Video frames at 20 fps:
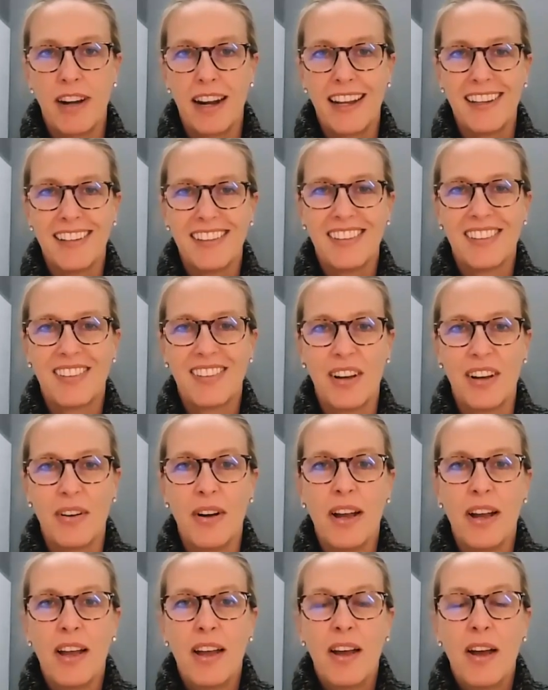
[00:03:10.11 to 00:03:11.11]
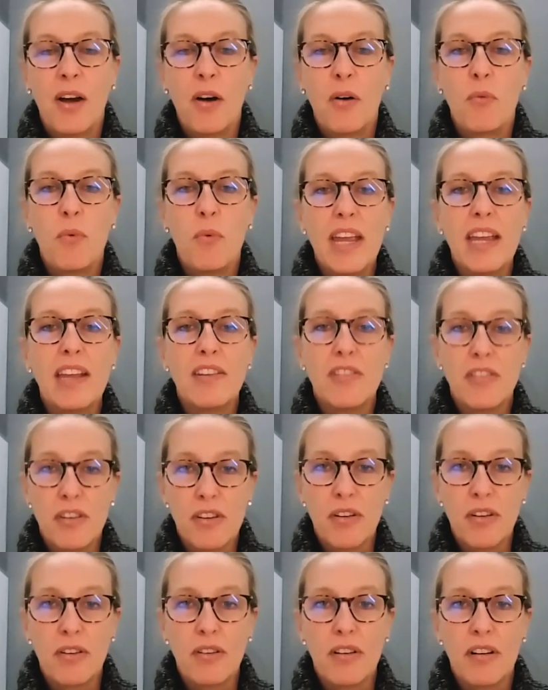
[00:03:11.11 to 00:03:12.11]
Right? So we
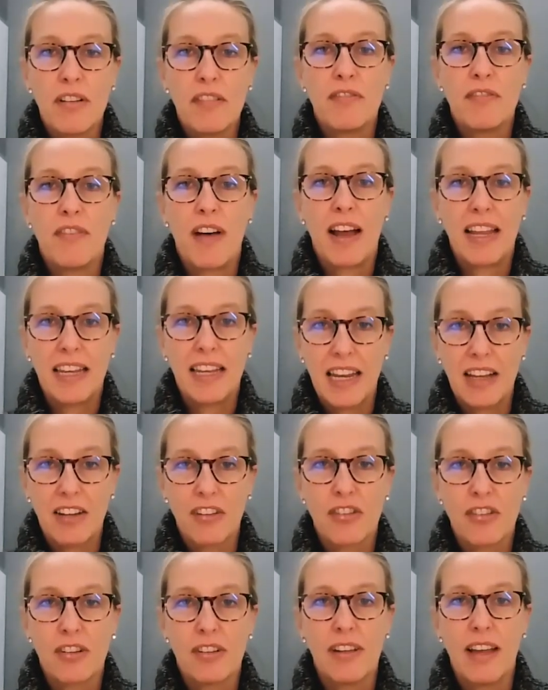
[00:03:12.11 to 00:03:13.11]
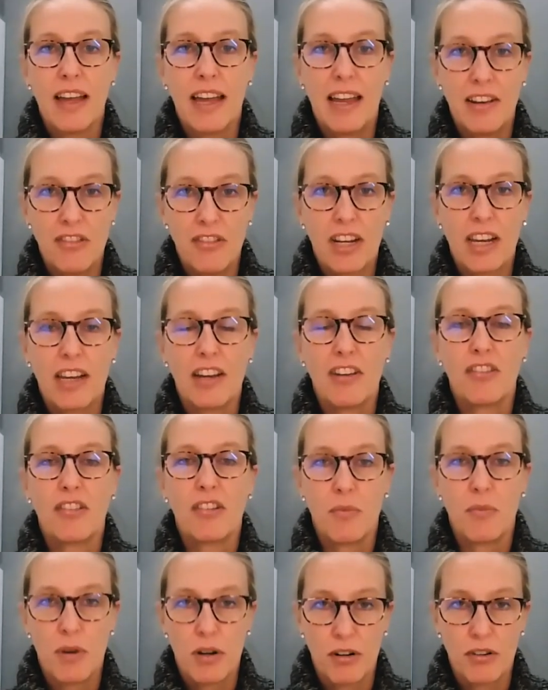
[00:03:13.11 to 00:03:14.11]
do financial
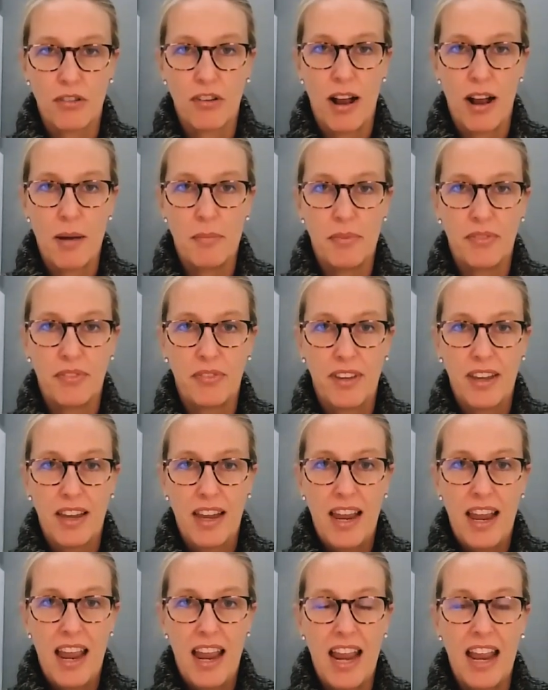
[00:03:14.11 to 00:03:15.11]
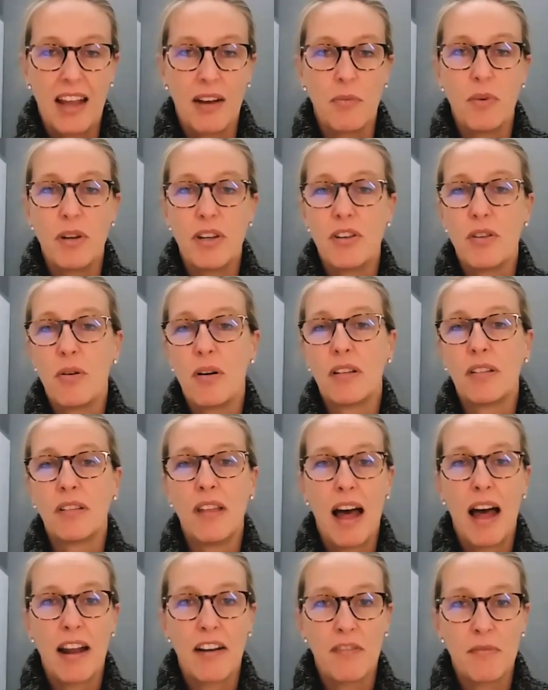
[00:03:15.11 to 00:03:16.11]
education workshops, and we do a
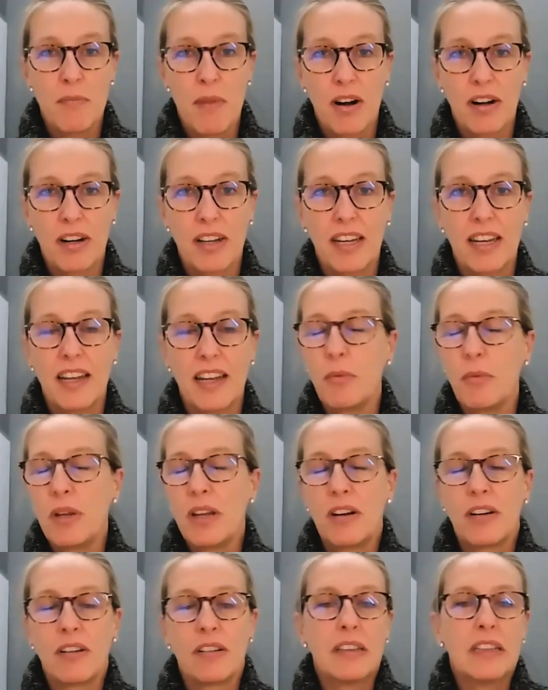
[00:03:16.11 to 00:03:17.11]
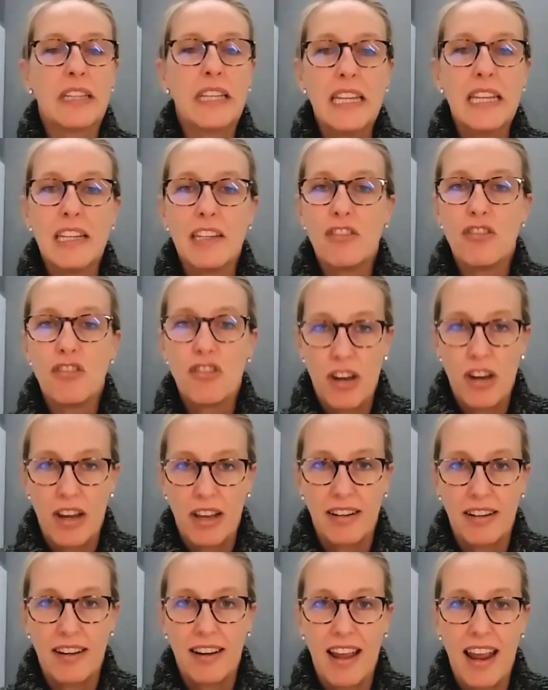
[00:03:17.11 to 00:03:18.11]
lot of marketing. We are lead
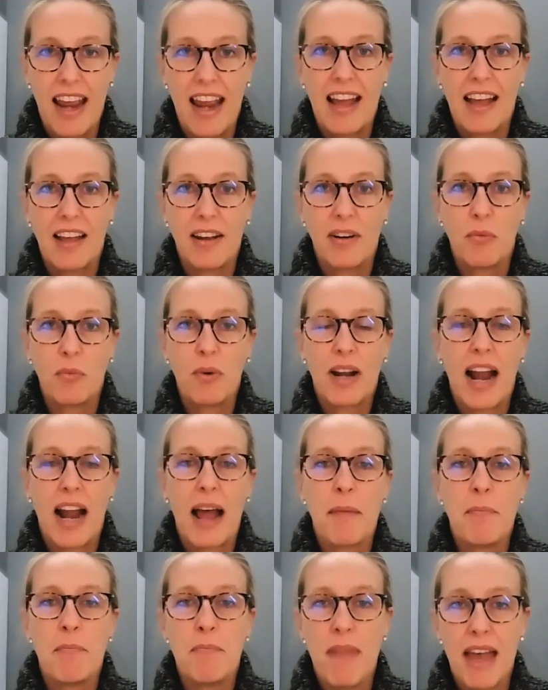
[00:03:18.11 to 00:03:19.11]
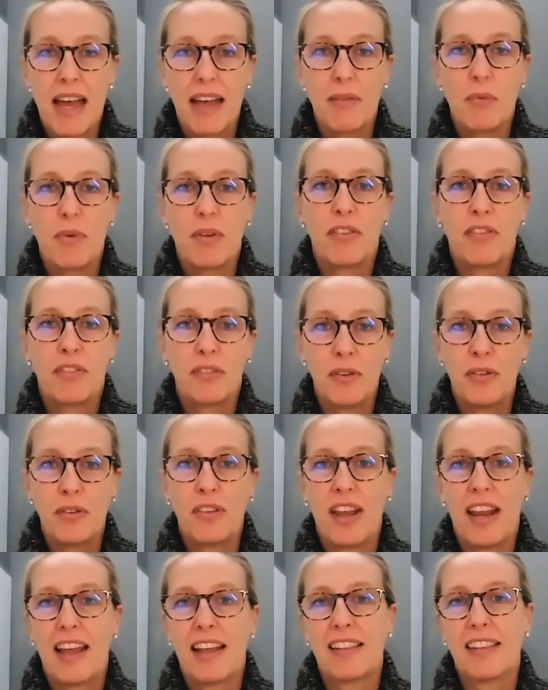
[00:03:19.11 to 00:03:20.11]
gen. And when I met with
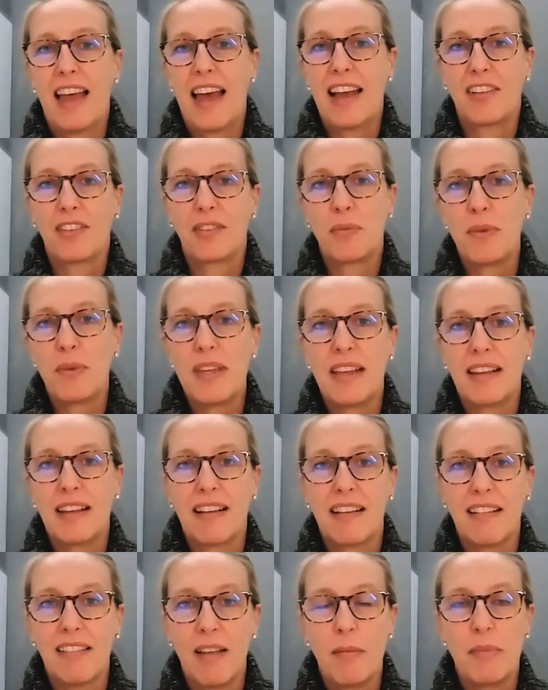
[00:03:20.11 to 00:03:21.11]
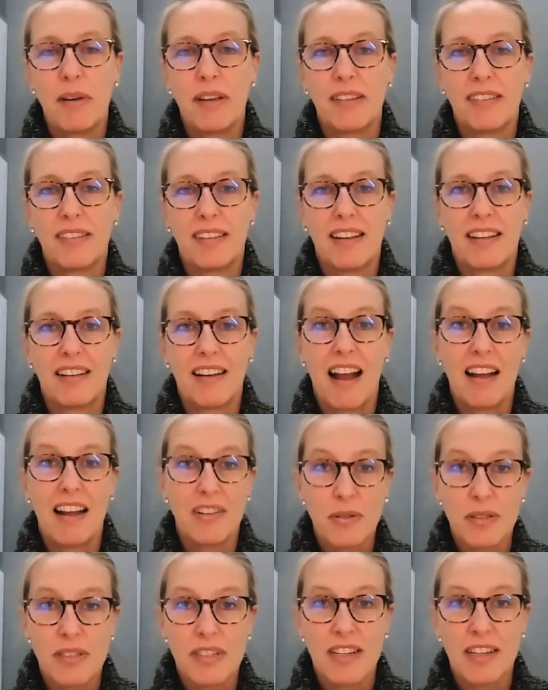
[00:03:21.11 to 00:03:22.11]
Suzanne last week in Columbus and
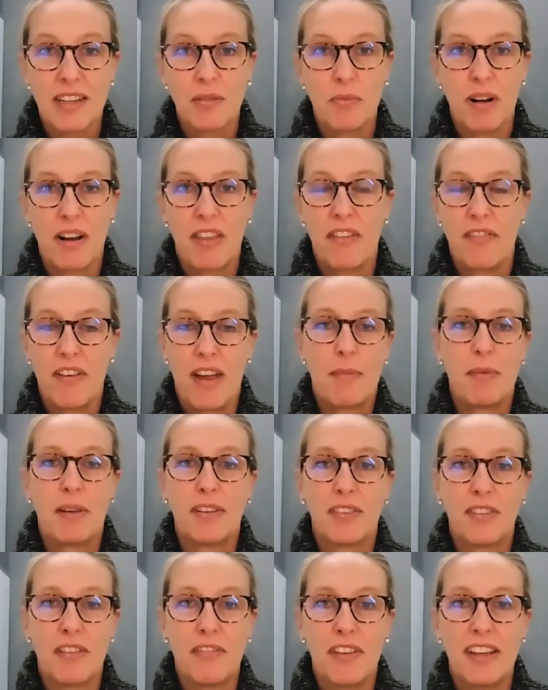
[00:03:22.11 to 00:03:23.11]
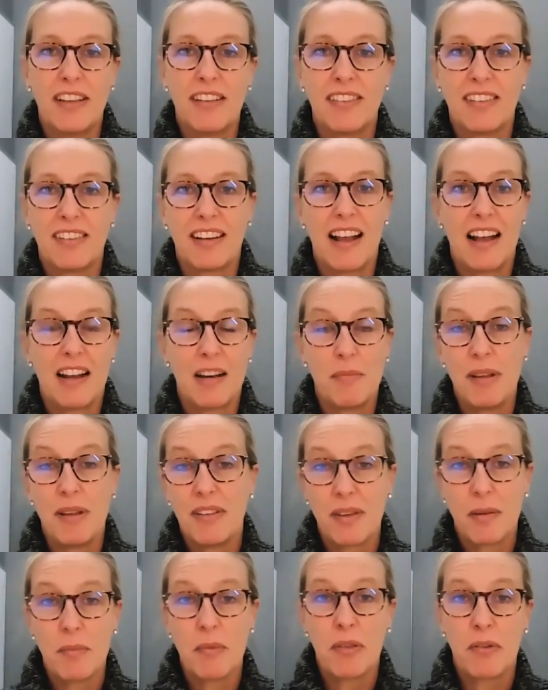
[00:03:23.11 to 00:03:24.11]
got to attend one of the fabulous events and got to
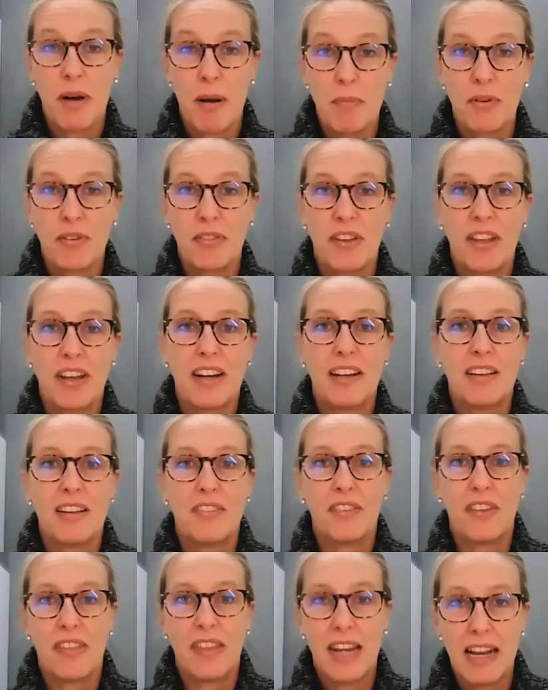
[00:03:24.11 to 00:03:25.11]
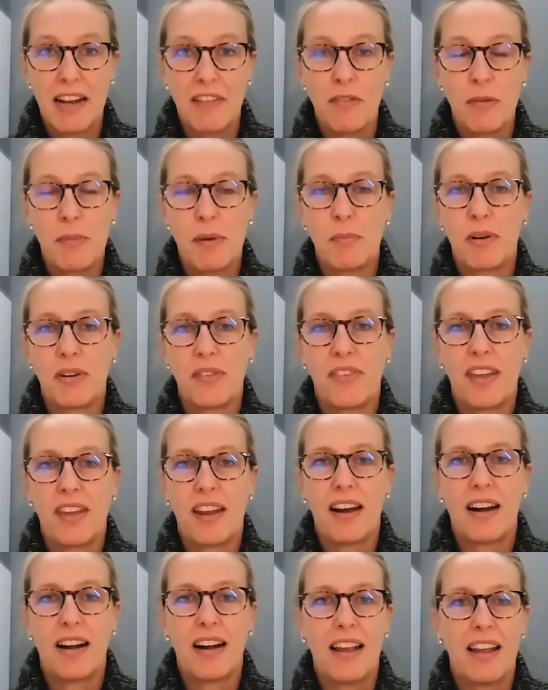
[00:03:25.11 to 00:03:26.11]
meet some of the representatives and the NAIFA members
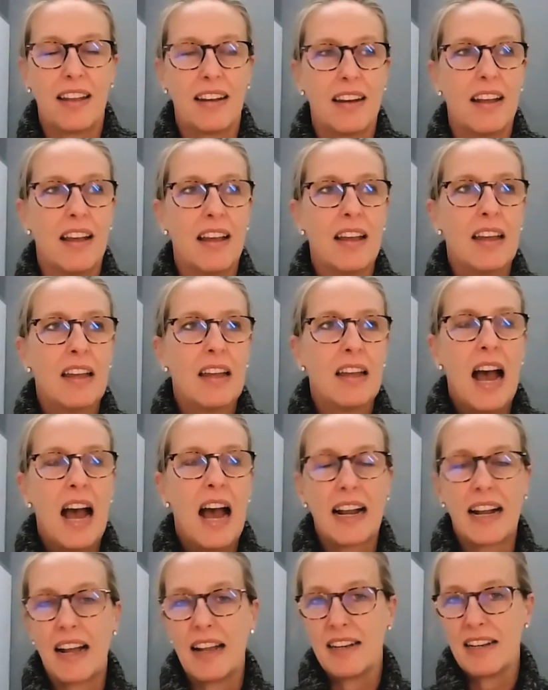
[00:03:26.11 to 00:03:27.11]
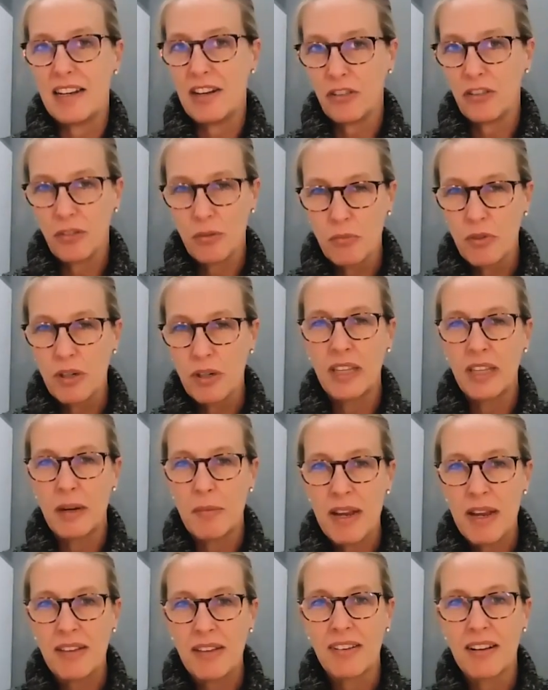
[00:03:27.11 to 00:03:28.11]
there, and I got to hear some really
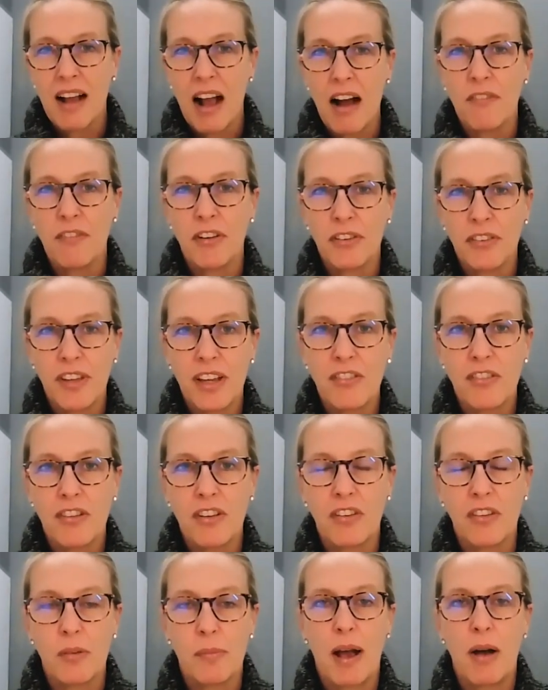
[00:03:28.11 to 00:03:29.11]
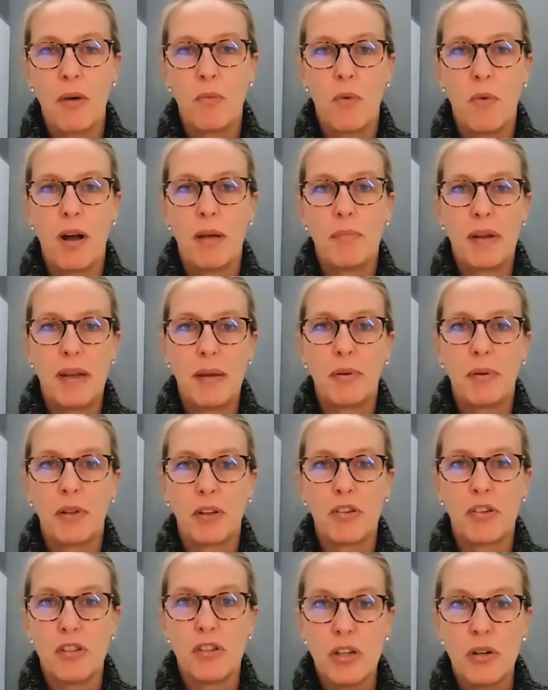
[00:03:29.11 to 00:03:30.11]
amazing conversations about what
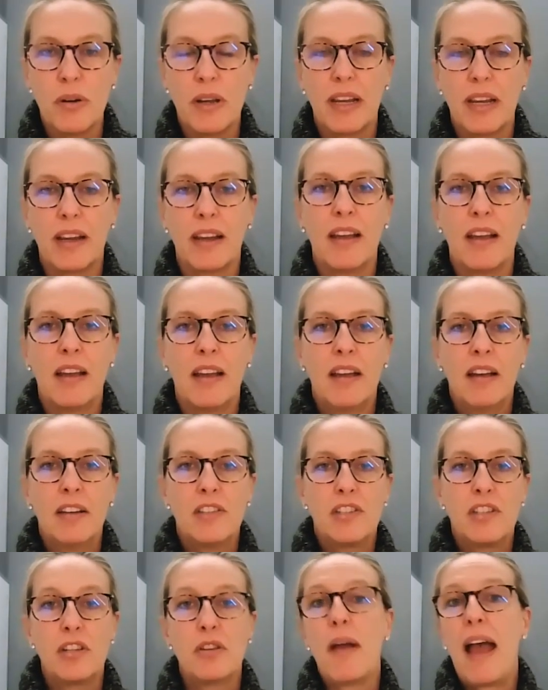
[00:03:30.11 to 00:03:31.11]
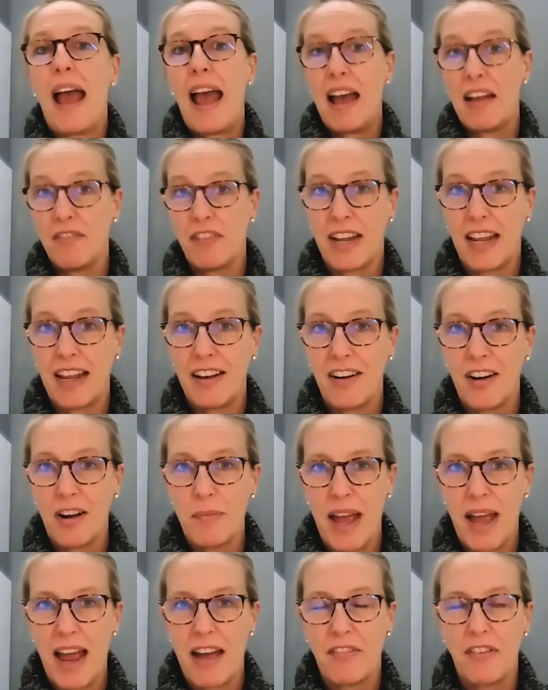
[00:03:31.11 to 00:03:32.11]
people are doing to advocate
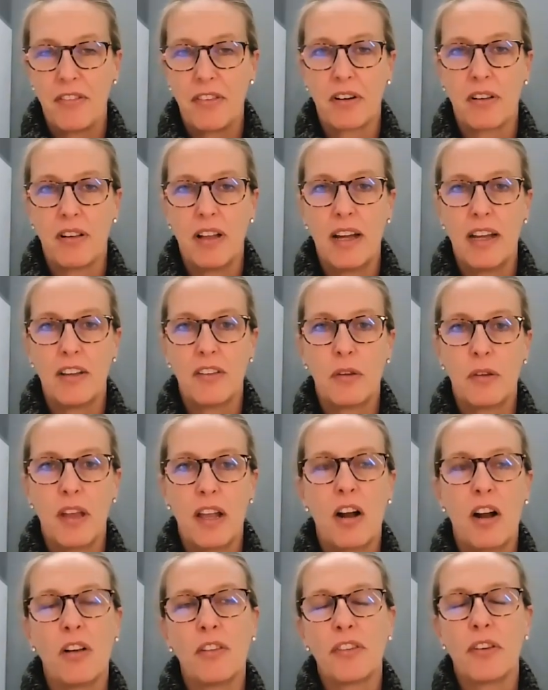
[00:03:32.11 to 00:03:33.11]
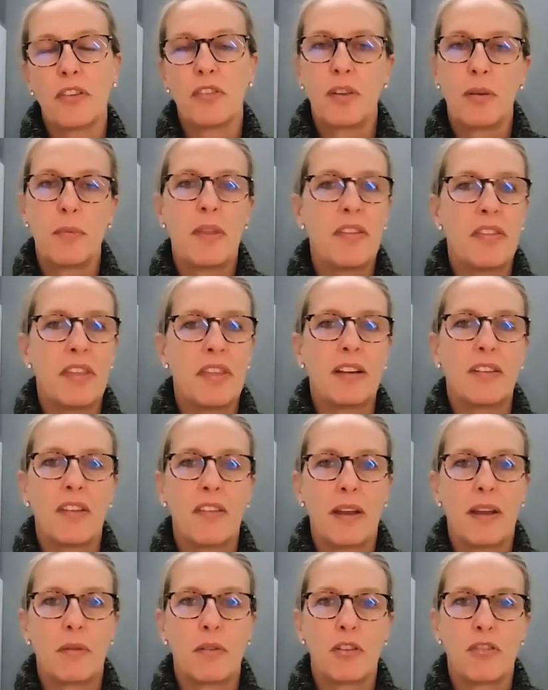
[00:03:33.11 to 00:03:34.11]
on behalf of their clients, and also some of the things
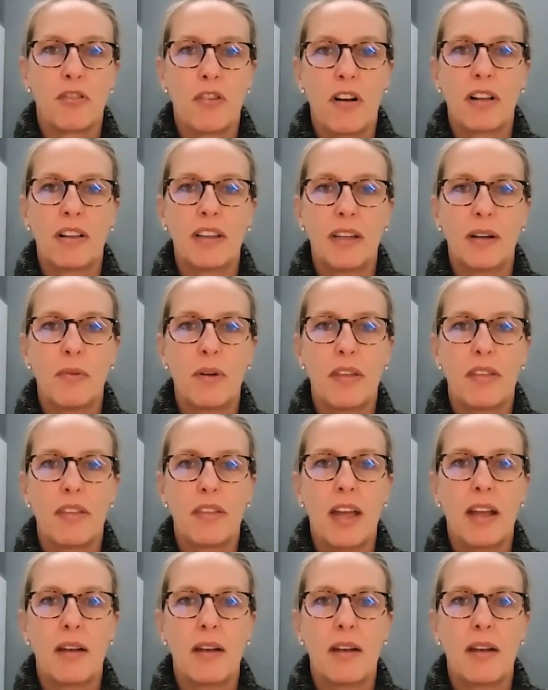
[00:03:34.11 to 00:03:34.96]
that they were struggling with.